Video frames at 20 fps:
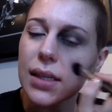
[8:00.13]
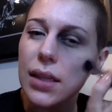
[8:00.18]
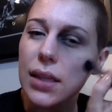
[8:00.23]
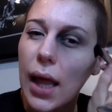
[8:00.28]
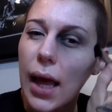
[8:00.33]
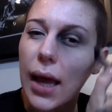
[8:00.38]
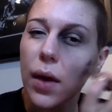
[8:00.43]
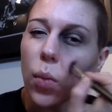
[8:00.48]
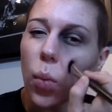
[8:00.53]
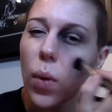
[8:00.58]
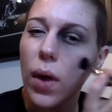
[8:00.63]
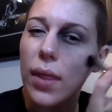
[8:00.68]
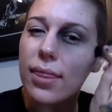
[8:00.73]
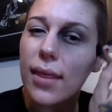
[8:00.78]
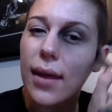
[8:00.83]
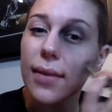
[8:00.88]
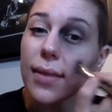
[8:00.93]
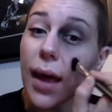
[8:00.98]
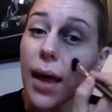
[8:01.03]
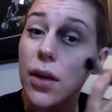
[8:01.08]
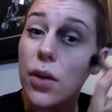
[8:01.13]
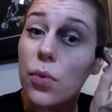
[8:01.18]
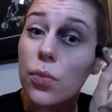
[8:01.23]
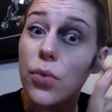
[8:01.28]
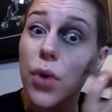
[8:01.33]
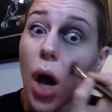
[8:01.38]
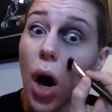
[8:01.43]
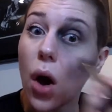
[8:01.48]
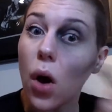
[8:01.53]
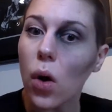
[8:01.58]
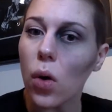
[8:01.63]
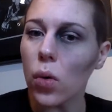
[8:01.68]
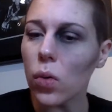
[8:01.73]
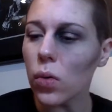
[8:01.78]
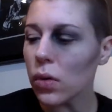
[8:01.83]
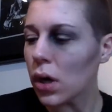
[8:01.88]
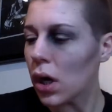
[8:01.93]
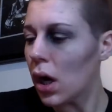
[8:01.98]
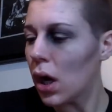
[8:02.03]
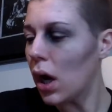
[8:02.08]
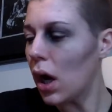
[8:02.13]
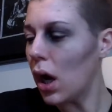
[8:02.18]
and 1 thing that you know.